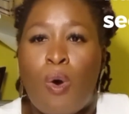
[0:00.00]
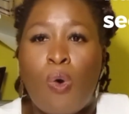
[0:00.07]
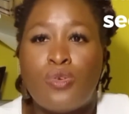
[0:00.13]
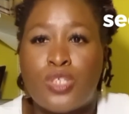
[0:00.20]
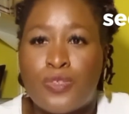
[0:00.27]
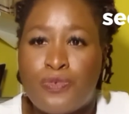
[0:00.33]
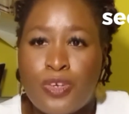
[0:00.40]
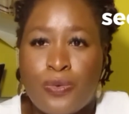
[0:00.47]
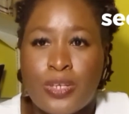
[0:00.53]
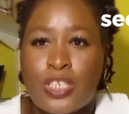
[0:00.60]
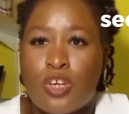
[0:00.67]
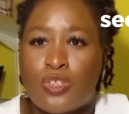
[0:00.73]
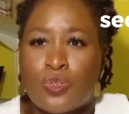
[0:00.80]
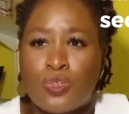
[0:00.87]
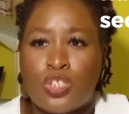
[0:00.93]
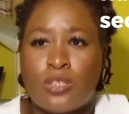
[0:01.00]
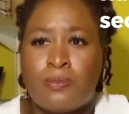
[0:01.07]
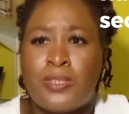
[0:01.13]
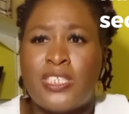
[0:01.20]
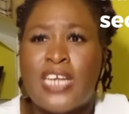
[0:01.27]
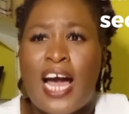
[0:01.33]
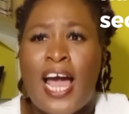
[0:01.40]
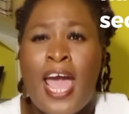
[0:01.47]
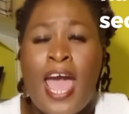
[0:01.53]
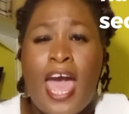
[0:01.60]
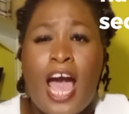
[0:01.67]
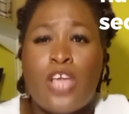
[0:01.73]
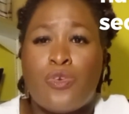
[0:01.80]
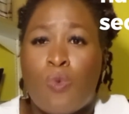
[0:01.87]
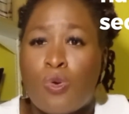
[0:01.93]
posts frequently on social media,
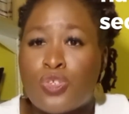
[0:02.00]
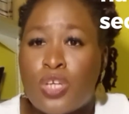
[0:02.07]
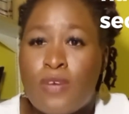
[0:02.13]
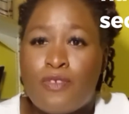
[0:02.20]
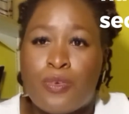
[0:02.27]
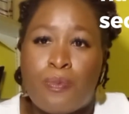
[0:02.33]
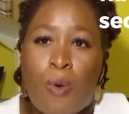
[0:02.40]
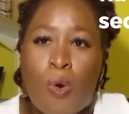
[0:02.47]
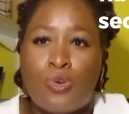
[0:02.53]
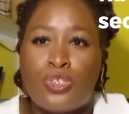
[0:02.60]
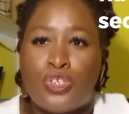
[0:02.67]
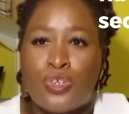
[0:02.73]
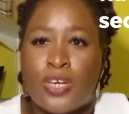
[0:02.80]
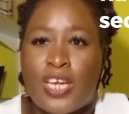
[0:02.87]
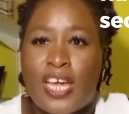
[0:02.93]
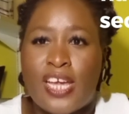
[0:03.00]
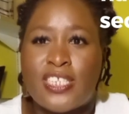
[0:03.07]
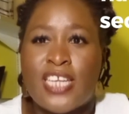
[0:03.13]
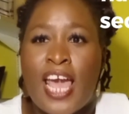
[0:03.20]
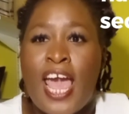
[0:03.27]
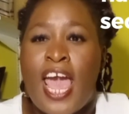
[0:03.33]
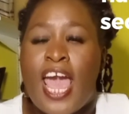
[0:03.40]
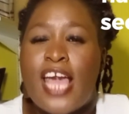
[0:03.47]
and you also even post your kids,